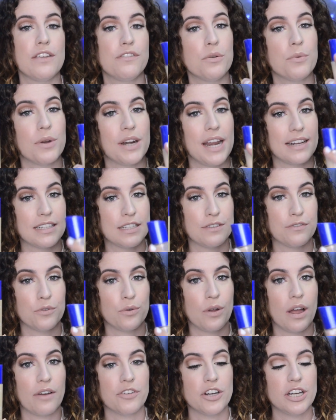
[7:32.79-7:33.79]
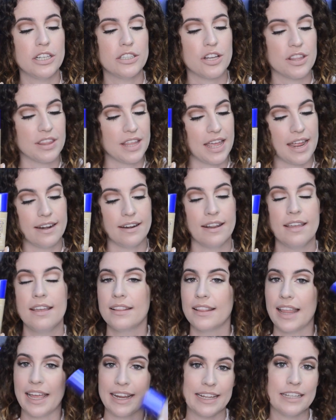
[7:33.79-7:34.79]
If you want hectic full coverage, then
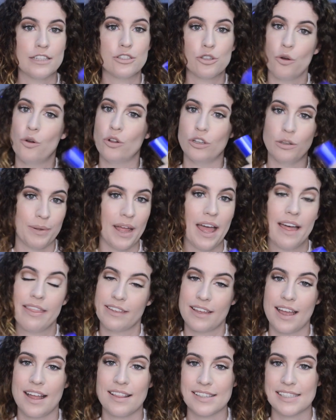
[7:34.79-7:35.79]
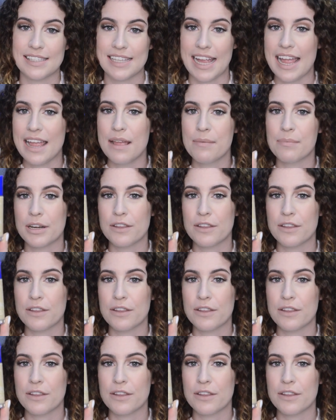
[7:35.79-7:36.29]
like it's all about the Colour Stay.